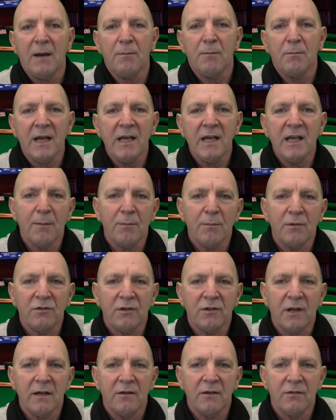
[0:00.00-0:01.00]
and make our
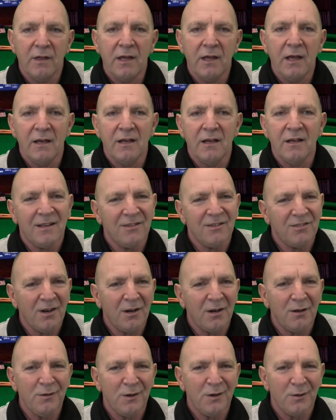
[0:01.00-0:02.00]
mistakes there
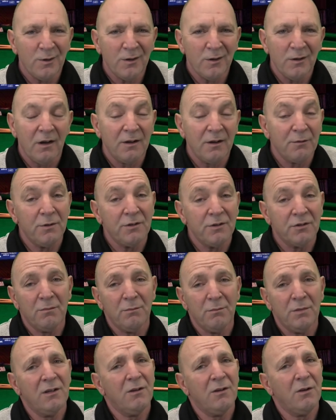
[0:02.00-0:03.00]
instead of in real life, which
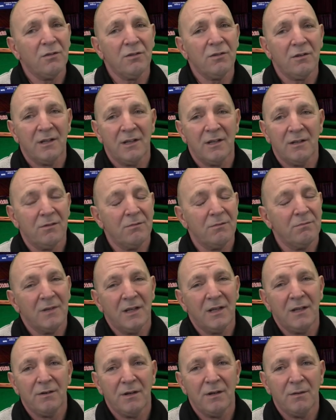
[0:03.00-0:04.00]
can be costly and
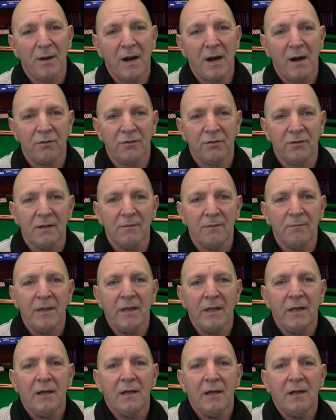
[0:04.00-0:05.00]
even embarrassing.
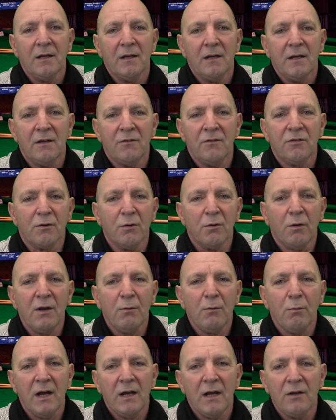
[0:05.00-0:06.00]
It's a
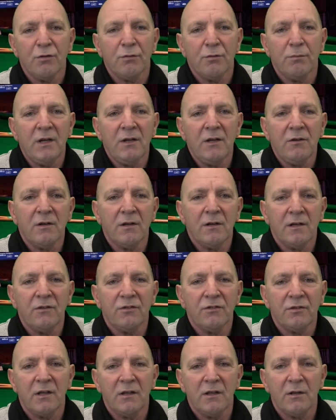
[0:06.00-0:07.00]
great way to immediately
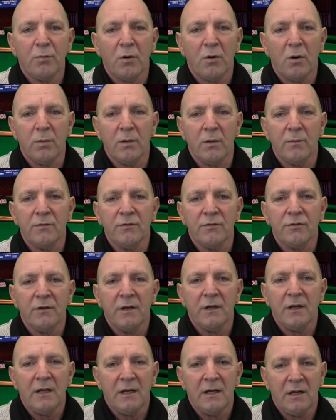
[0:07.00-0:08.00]
see the problems,
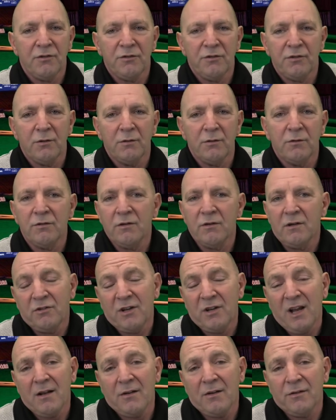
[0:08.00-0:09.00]
issues,
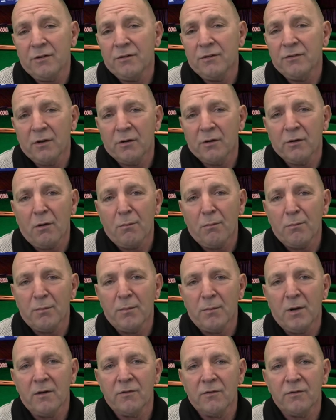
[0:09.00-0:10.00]
challenges and
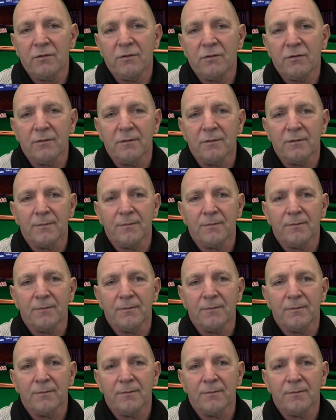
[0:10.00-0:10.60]
compromises.